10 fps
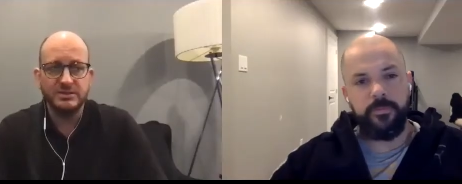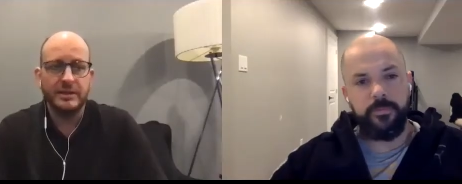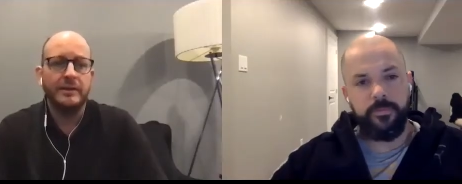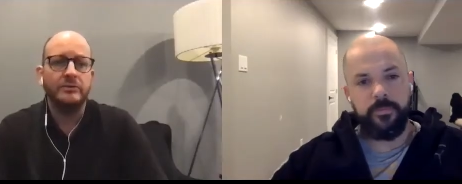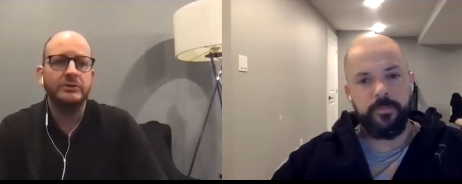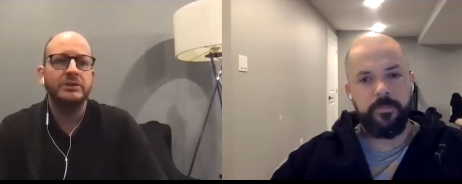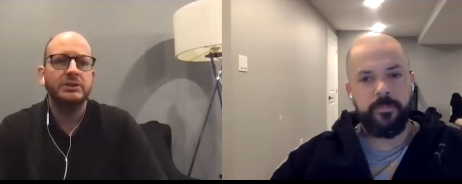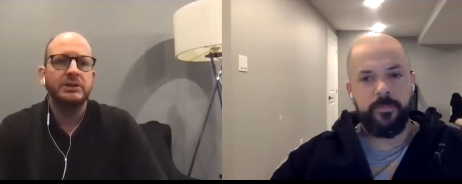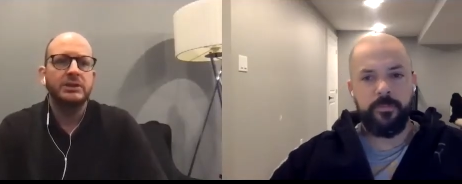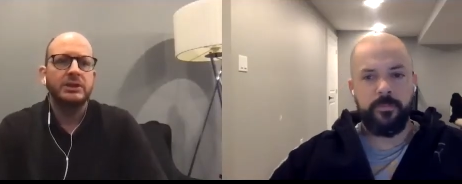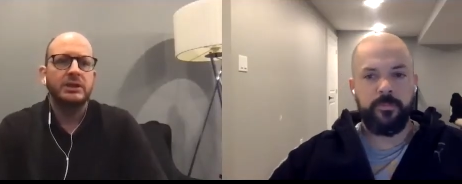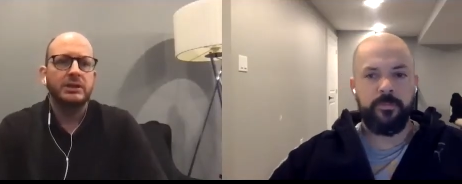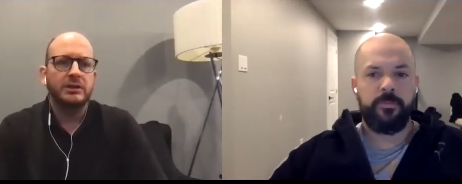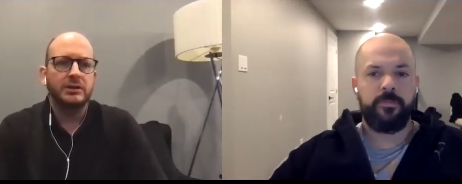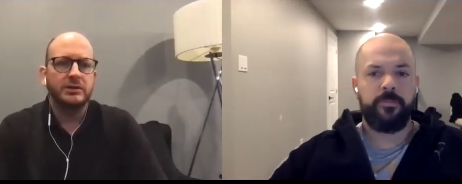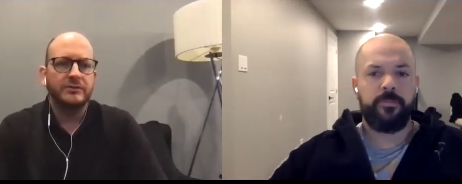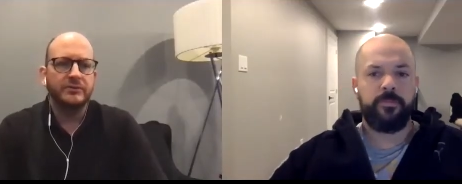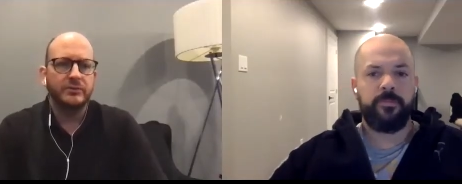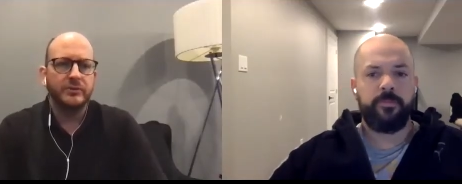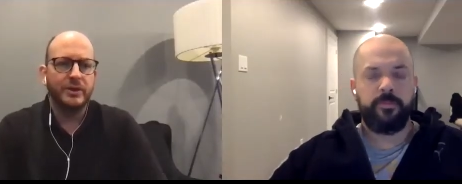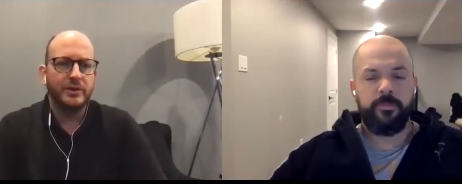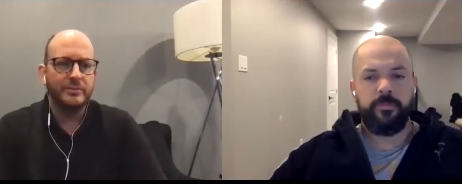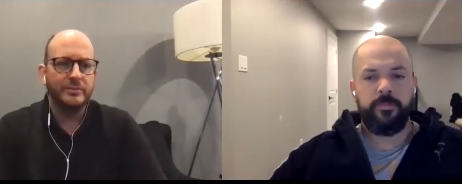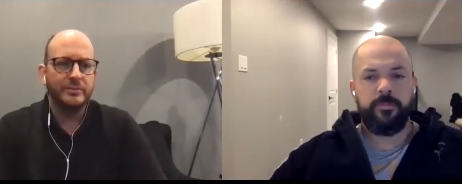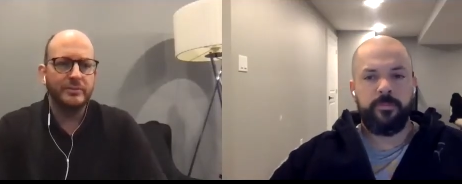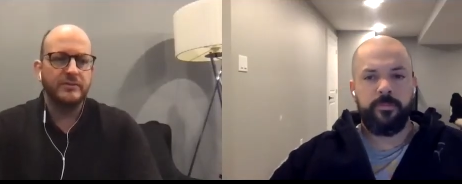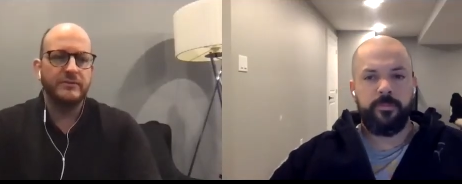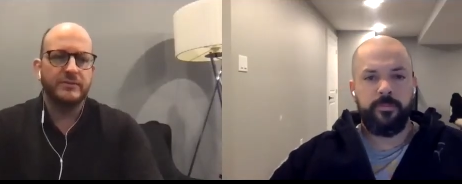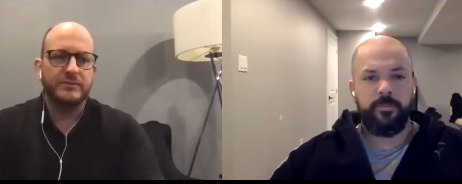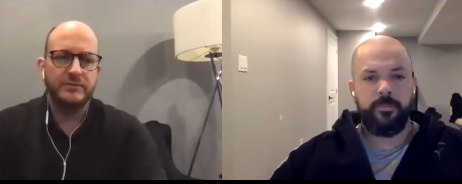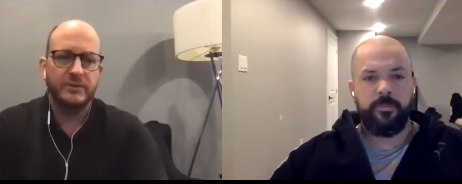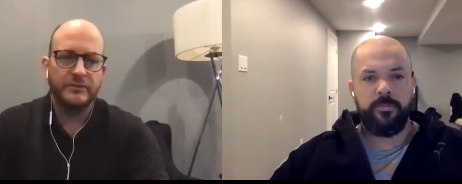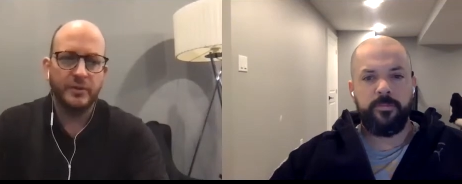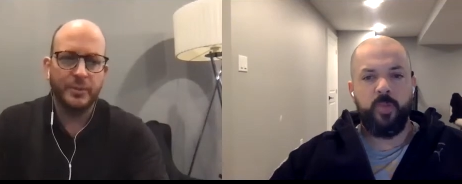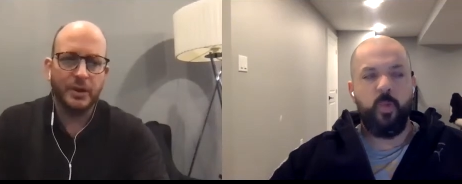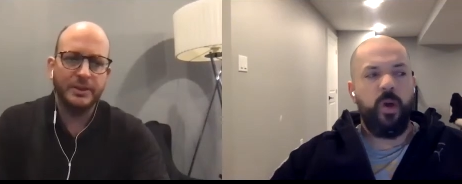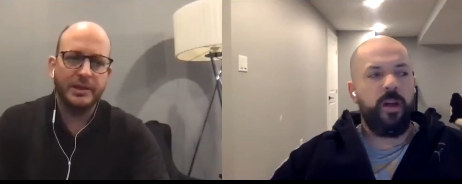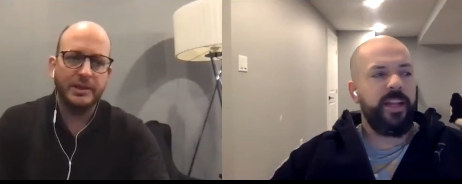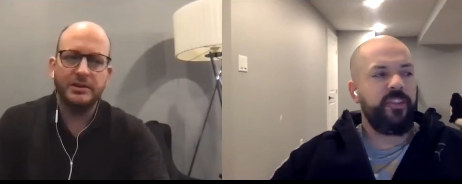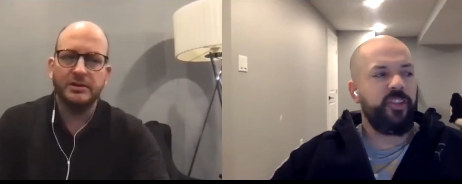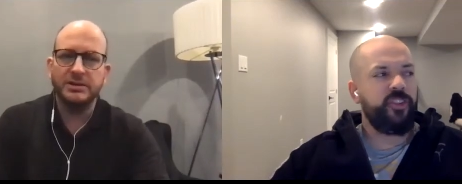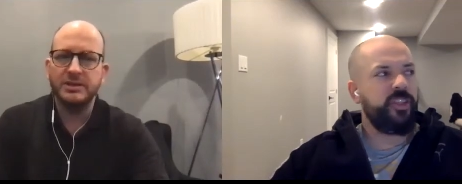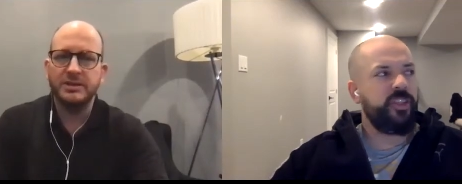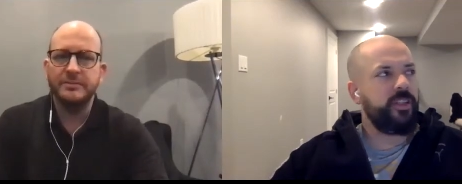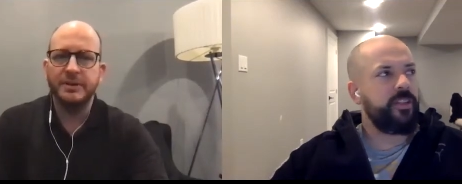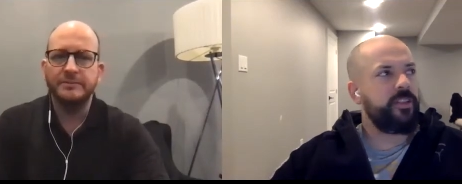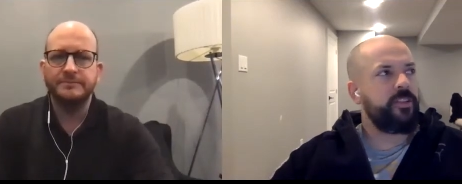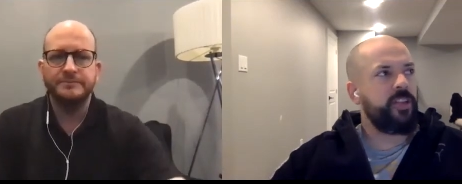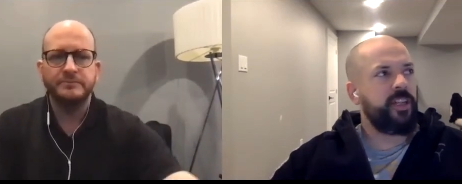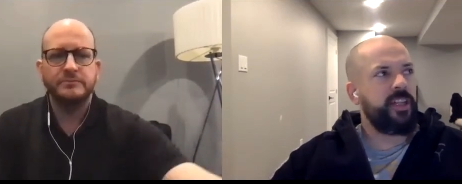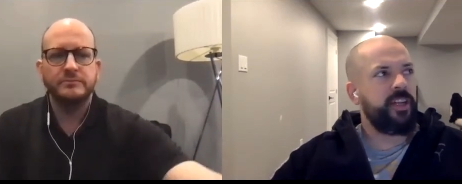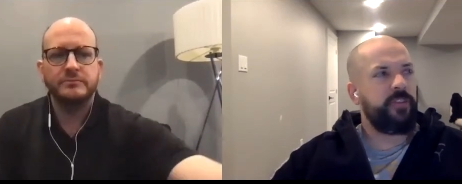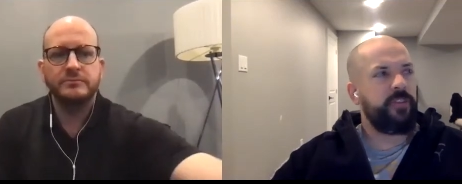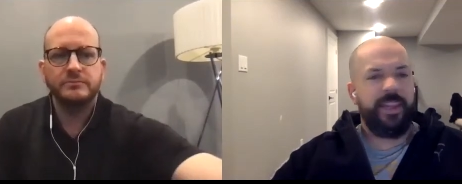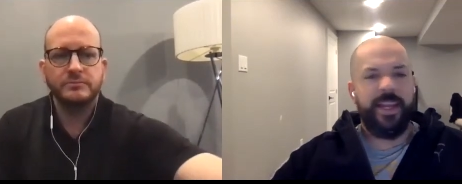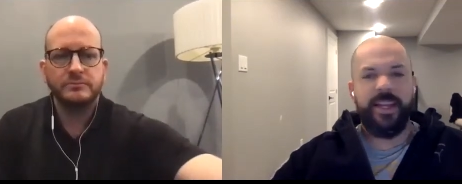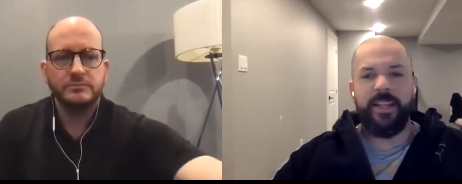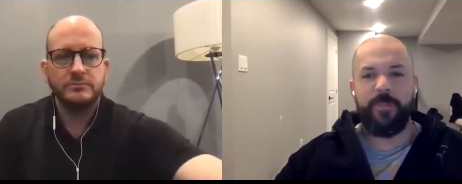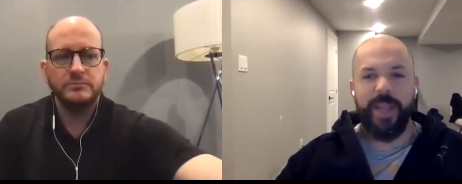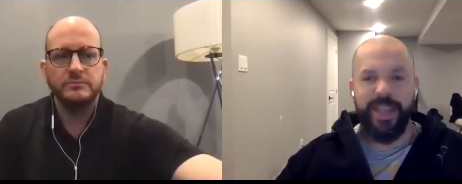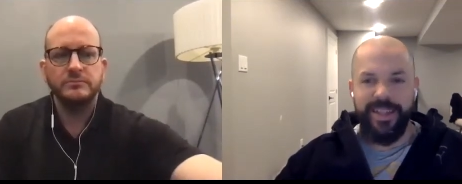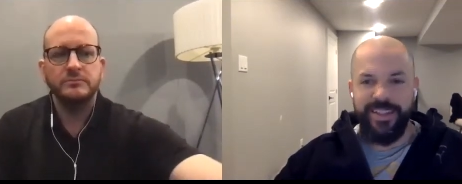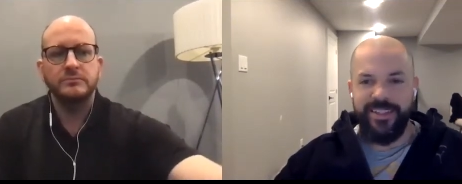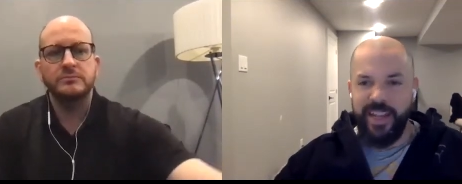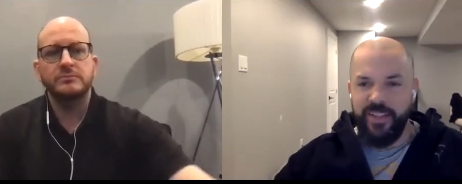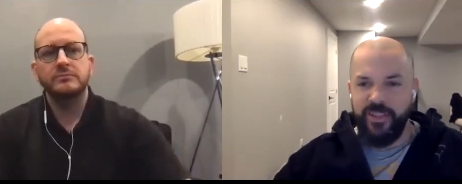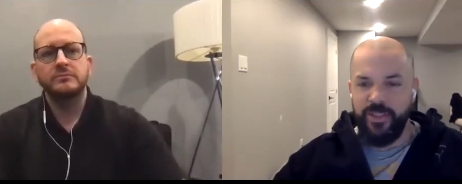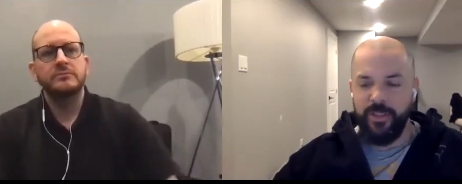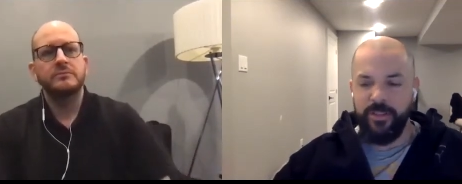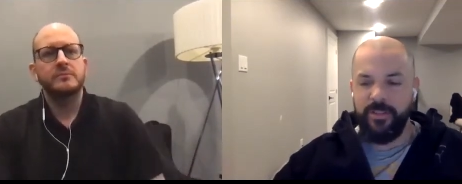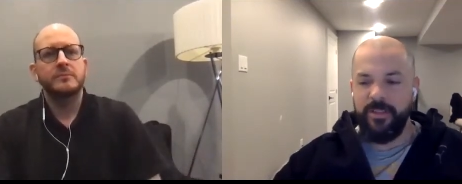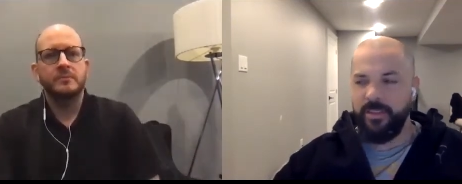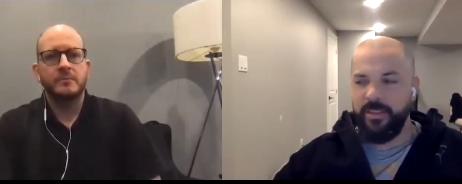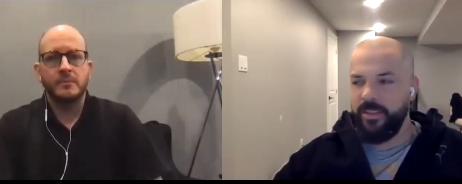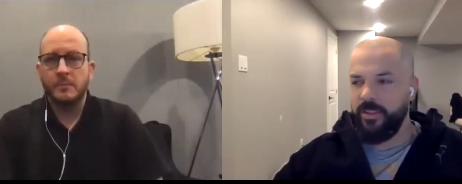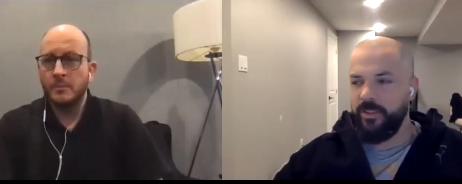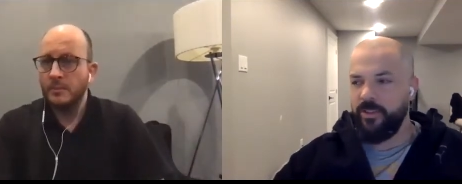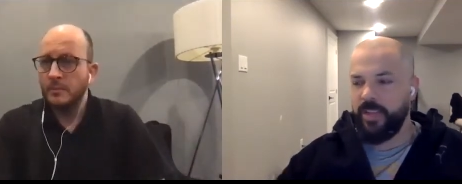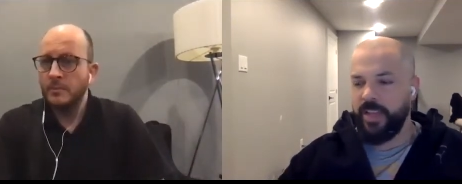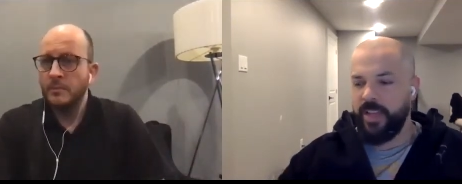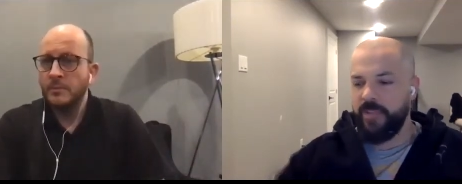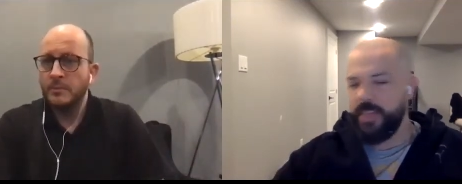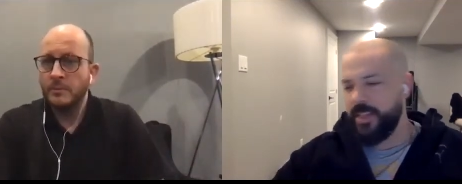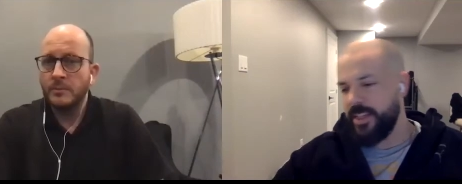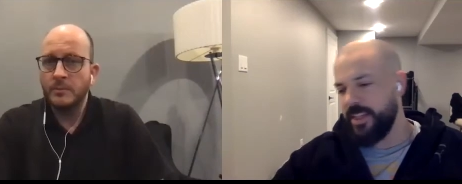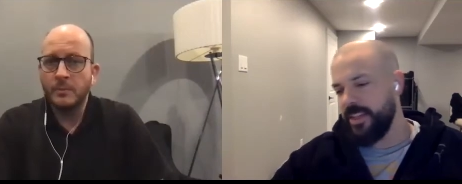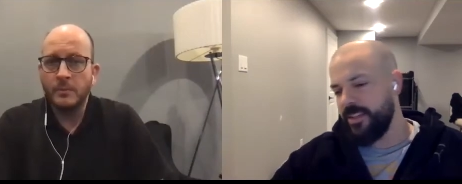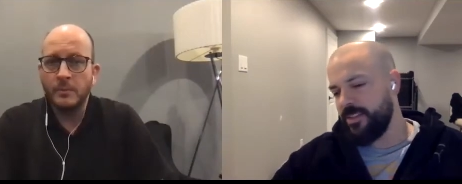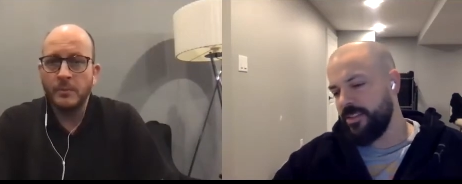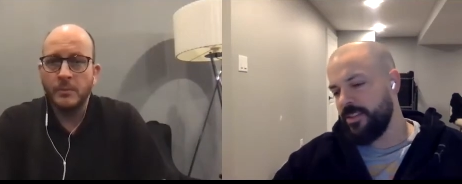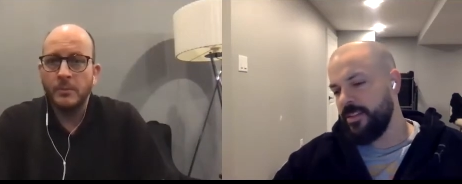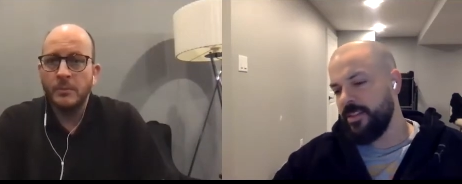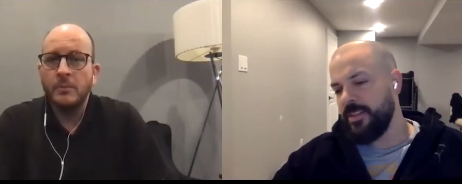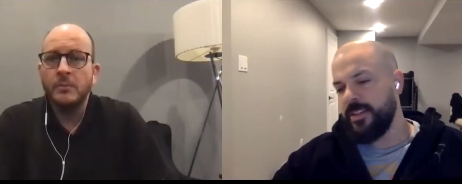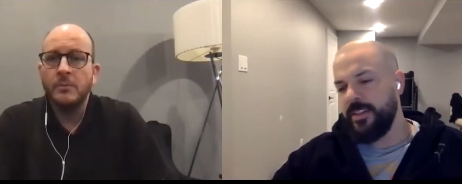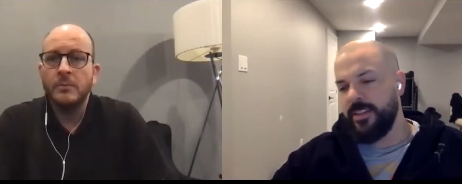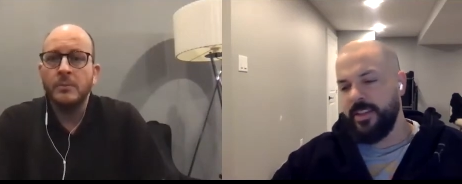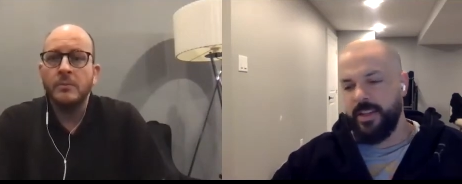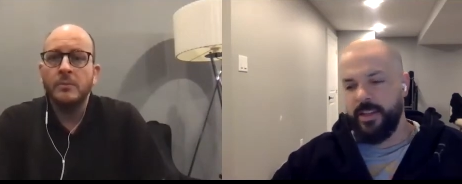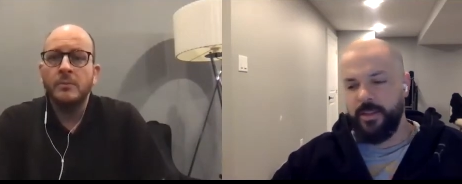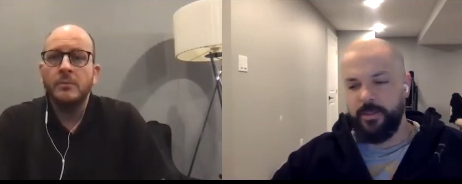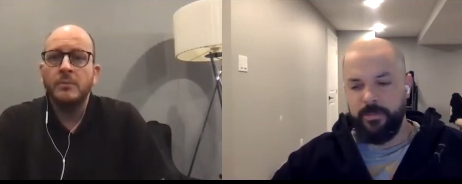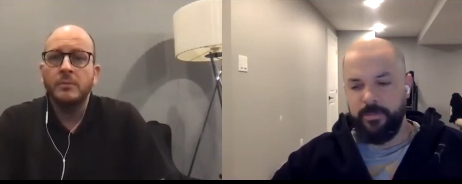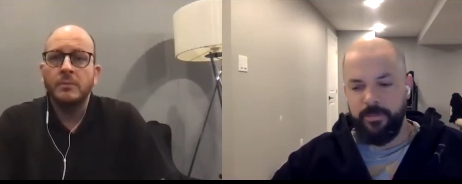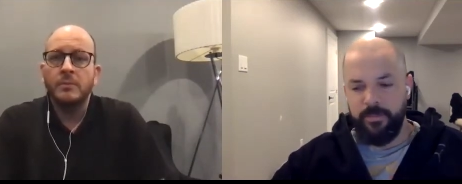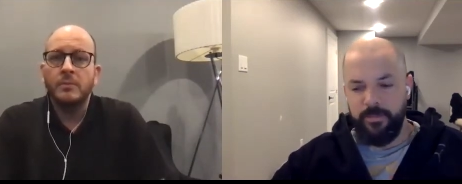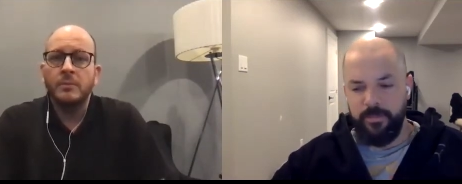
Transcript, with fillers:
Speaker 1: down uh, for the betterment of of the public. Well, and, and just to
Speaker 2: to clarify that, by essential is the mm-hmm. caveat is um,